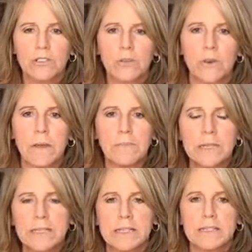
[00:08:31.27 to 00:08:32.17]
so where my
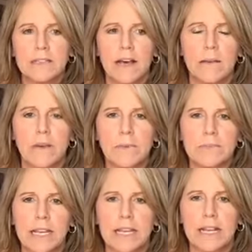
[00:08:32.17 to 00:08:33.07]
business
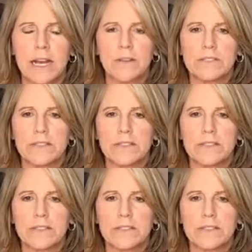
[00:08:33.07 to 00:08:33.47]
update, and I